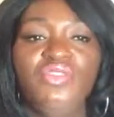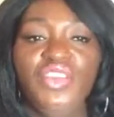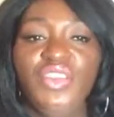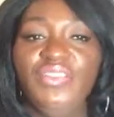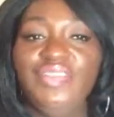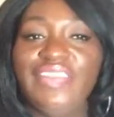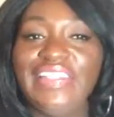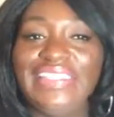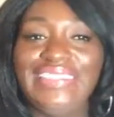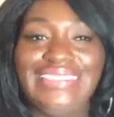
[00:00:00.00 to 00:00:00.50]

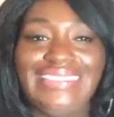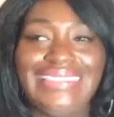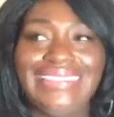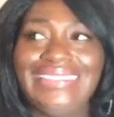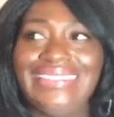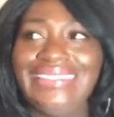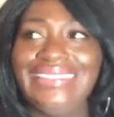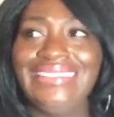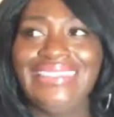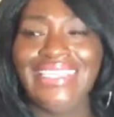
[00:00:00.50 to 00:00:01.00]
$60,
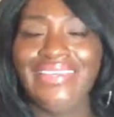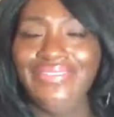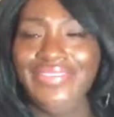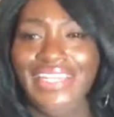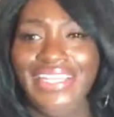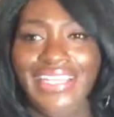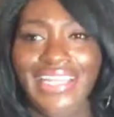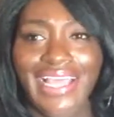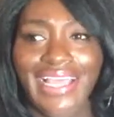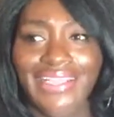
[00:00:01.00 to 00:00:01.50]

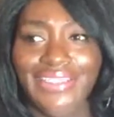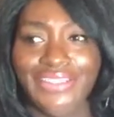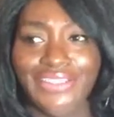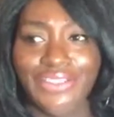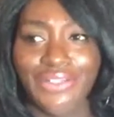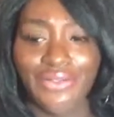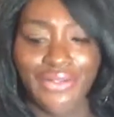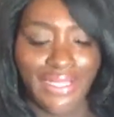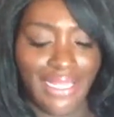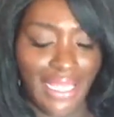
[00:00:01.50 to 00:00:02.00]

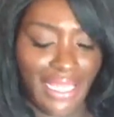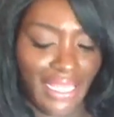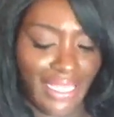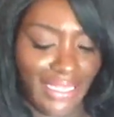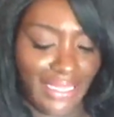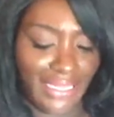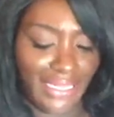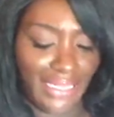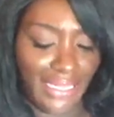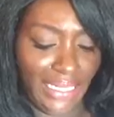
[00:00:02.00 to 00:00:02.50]
$70
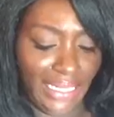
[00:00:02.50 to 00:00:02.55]
online,